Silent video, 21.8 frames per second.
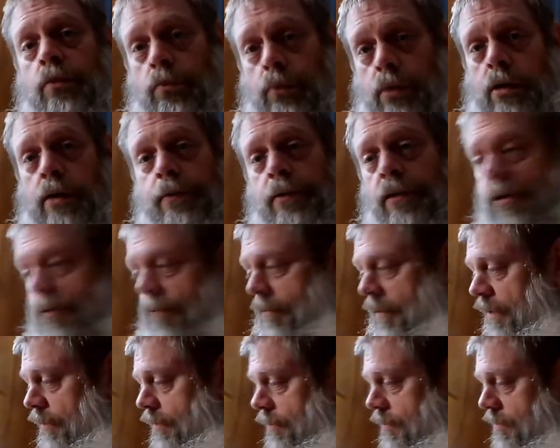One of them could
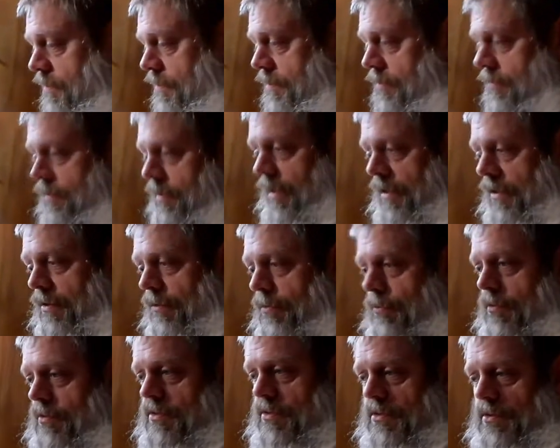be loose. And there
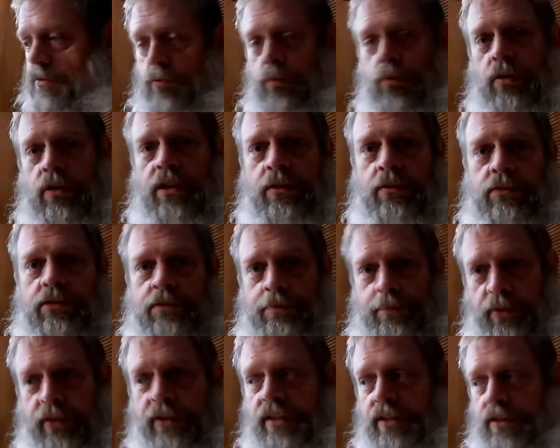was one that was
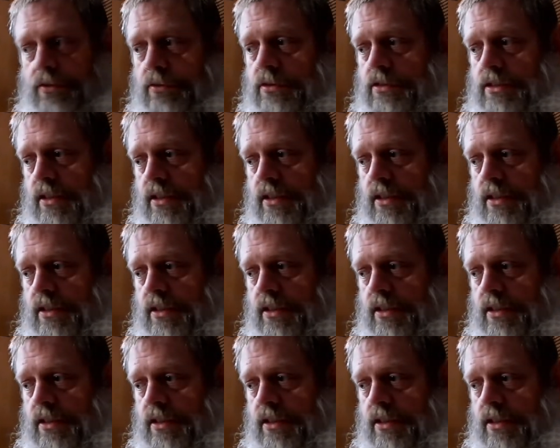pretty loose,